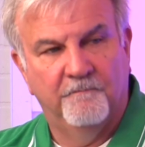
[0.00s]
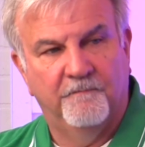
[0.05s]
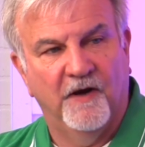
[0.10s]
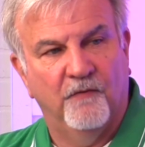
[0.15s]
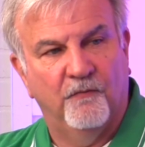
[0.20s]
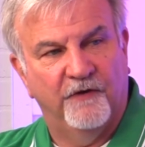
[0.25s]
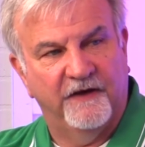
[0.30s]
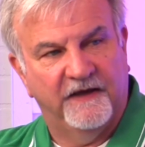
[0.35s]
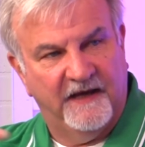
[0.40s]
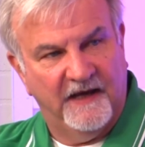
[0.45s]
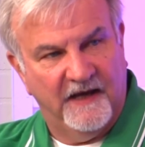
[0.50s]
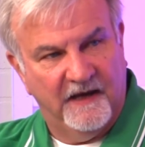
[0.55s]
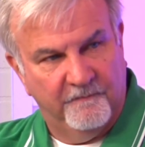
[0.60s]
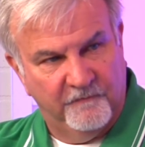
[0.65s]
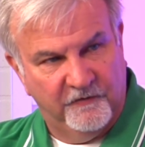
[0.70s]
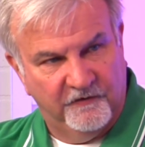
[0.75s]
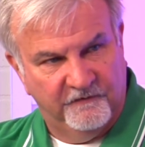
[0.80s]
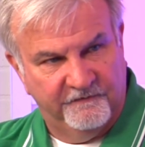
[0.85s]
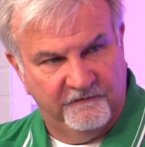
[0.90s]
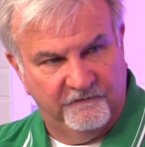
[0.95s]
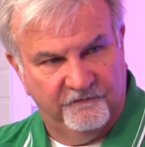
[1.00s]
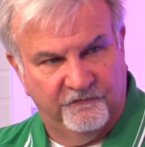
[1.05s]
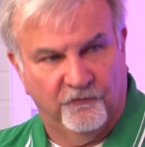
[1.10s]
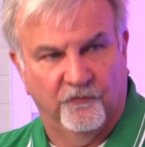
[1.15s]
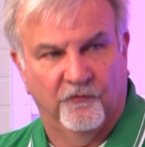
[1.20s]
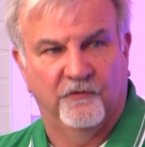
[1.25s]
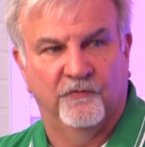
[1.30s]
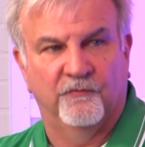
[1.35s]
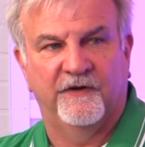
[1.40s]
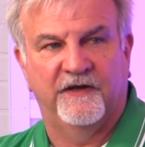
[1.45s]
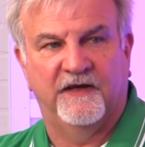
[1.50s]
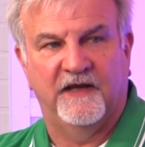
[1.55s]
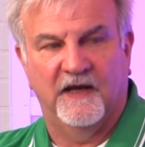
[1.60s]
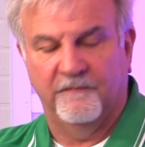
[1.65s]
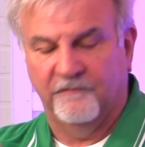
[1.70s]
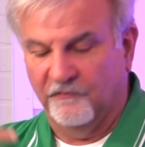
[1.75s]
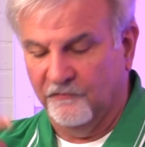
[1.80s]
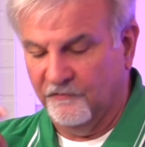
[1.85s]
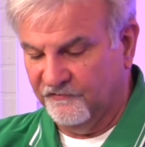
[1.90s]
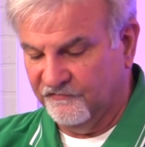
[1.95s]
But we kept moving forward. We
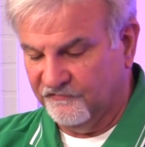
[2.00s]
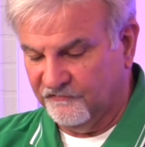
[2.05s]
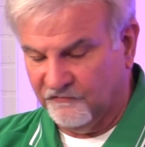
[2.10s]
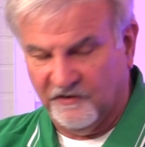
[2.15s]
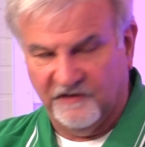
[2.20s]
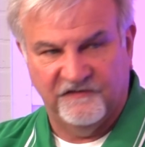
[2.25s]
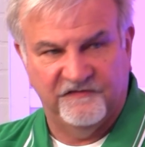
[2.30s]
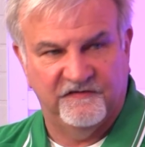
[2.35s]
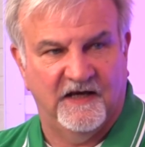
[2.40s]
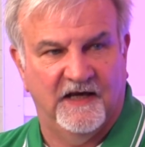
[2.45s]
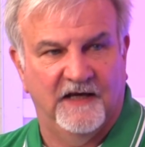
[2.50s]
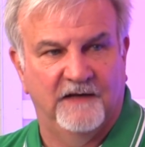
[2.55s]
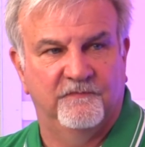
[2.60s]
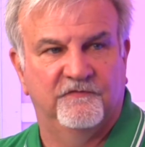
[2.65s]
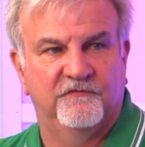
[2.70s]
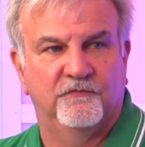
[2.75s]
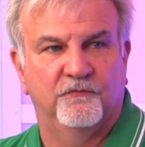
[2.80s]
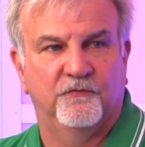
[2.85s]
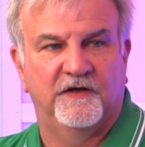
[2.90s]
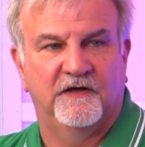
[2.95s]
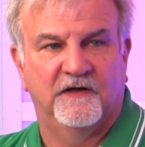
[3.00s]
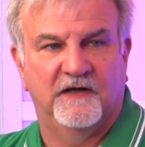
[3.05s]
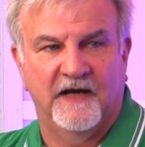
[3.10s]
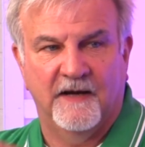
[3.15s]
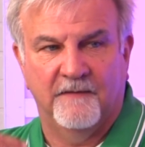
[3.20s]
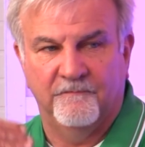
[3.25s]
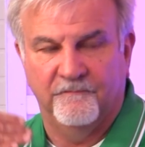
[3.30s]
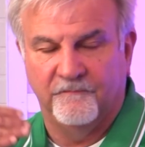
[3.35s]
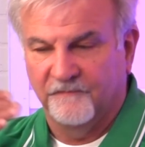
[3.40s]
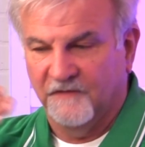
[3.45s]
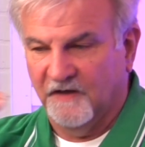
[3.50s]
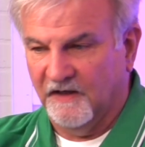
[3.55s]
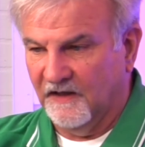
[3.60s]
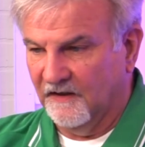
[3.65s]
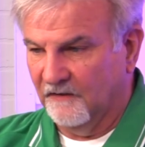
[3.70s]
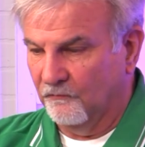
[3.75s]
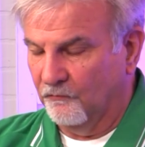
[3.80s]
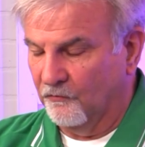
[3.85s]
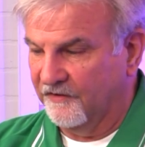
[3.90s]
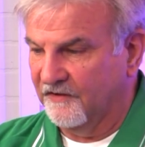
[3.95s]
kept doing streetscapes. We kept
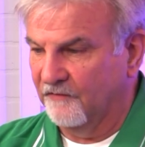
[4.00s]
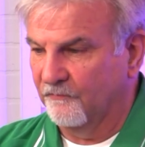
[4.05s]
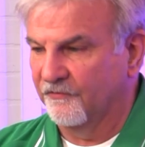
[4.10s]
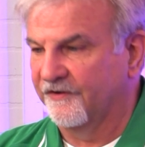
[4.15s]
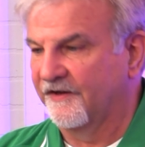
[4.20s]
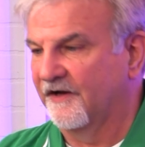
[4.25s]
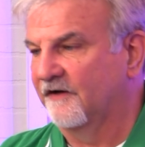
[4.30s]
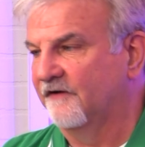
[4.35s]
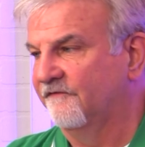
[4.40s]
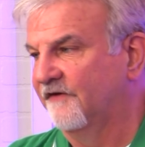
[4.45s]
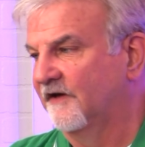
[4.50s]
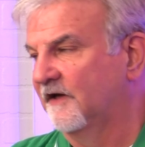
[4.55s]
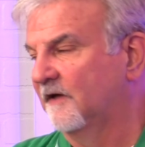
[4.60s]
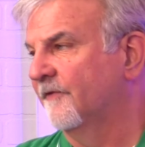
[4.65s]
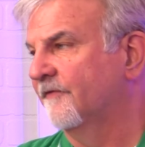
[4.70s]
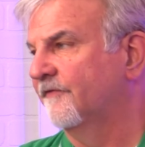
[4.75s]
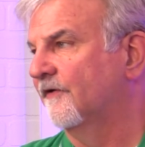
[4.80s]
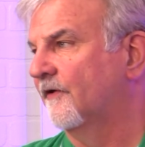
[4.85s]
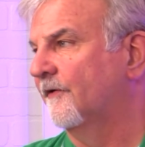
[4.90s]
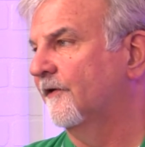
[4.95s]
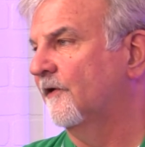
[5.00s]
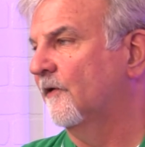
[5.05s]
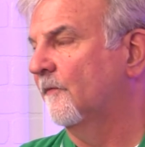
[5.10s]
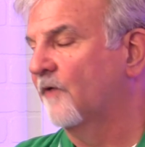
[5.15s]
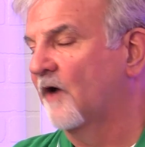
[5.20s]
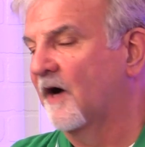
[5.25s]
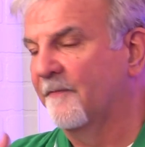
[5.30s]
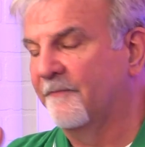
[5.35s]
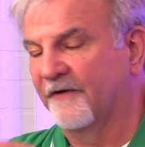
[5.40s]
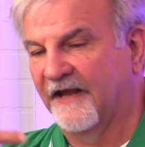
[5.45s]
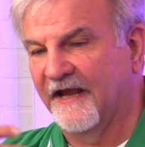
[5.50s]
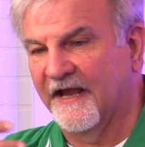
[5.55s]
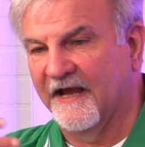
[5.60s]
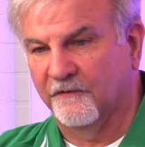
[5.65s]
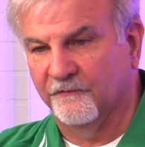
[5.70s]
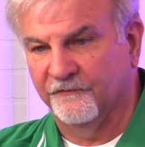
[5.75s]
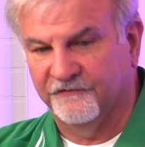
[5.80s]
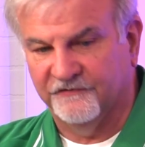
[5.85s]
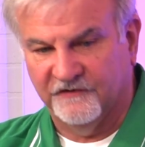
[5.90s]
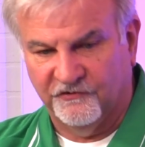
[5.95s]
working with our development authority on property
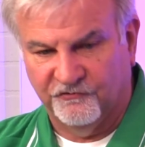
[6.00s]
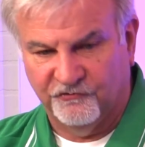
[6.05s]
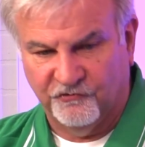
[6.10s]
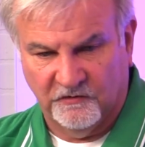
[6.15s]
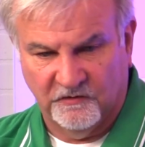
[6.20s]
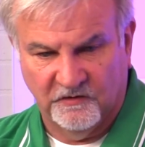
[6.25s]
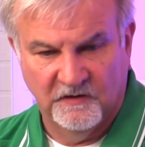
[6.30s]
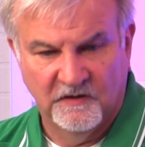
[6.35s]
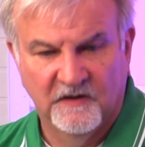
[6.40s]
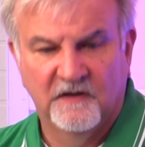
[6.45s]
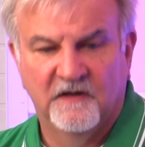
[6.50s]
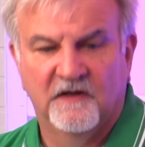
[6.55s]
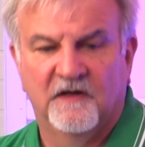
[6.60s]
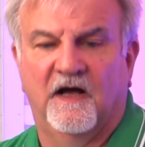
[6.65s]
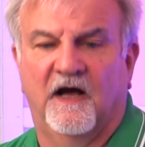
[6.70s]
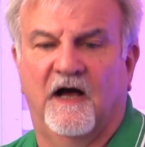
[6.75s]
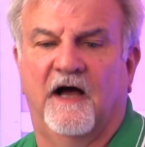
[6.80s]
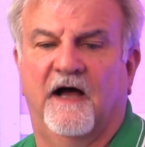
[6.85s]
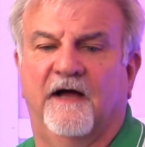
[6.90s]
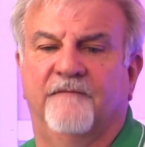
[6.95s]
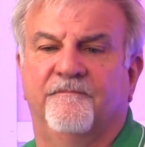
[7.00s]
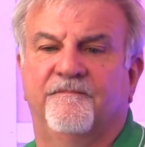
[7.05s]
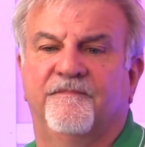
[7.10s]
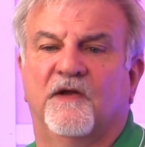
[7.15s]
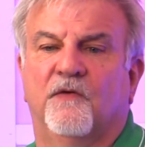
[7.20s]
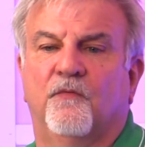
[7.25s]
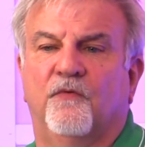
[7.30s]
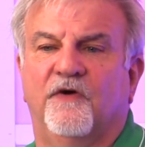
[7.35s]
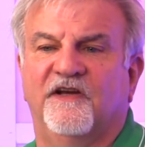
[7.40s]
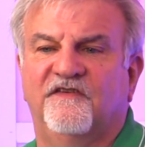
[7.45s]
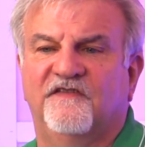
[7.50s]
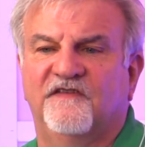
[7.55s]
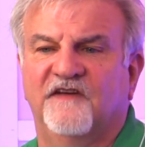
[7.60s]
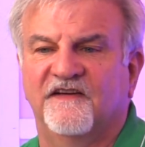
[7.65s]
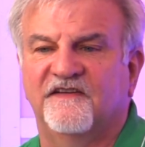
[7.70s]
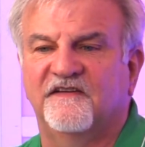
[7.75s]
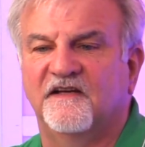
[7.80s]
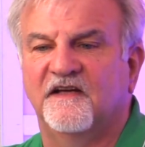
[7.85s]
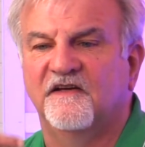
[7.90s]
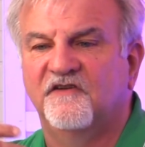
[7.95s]
acquisition. We
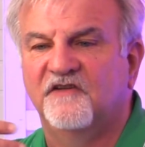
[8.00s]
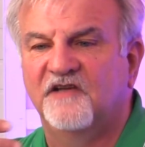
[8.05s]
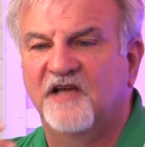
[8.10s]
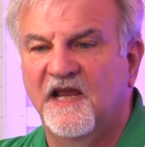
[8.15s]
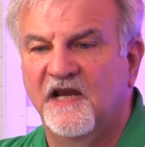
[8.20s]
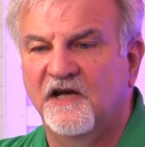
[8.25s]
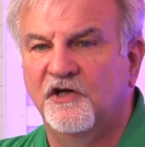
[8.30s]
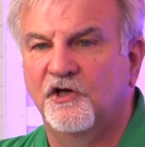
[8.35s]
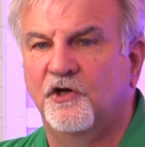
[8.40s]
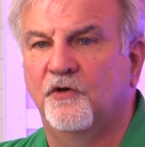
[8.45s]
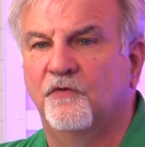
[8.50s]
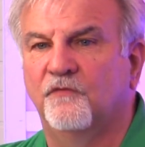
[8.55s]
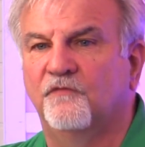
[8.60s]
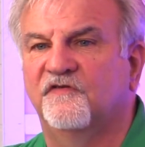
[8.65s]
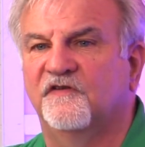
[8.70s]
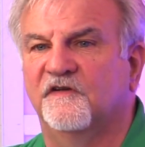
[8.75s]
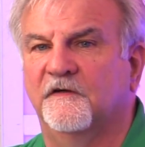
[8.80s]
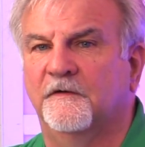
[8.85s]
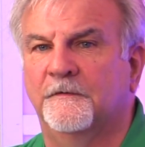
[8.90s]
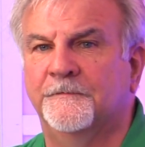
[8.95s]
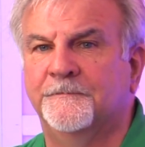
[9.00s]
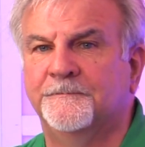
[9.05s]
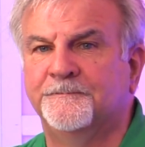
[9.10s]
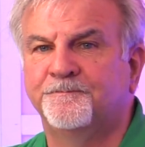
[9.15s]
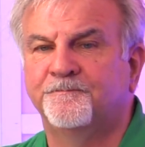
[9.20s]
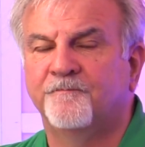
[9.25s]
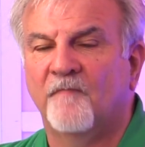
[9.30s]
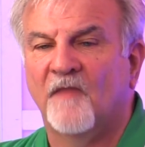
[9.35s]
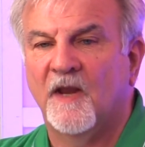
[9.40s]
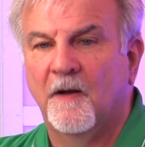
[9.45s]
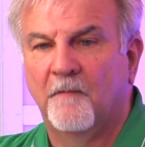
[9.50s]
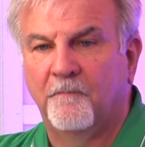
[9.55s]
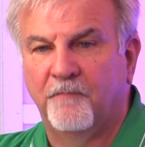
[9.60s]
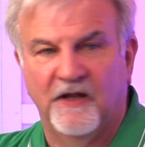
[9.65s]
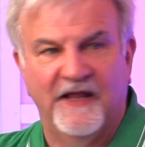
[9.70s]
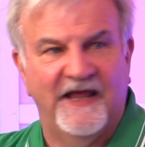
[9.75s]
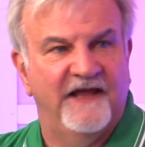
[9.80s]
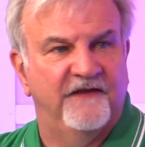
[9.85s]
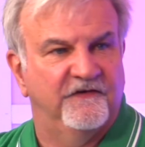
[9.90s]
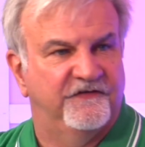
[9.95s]
just continued to
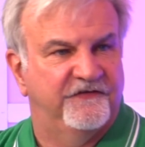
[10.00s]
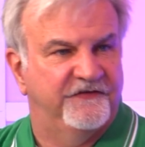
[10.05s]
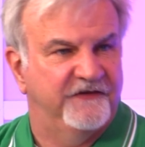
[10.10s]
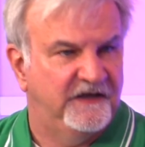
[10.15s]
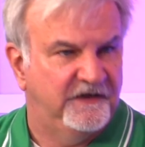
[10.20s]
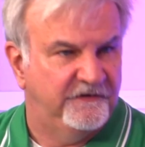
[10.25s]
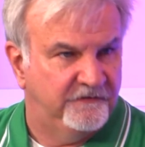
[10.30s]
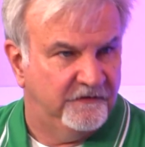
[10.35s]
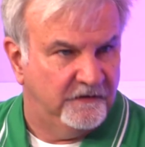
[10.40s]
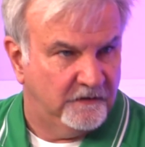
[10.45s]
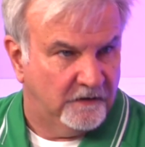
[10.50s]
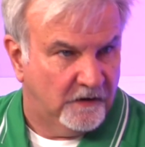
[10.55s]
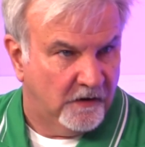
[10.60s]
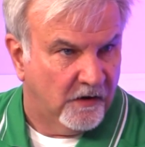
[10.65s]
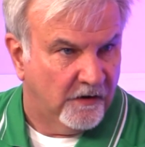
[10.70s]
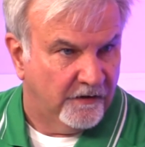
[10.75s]
plant the seeds in the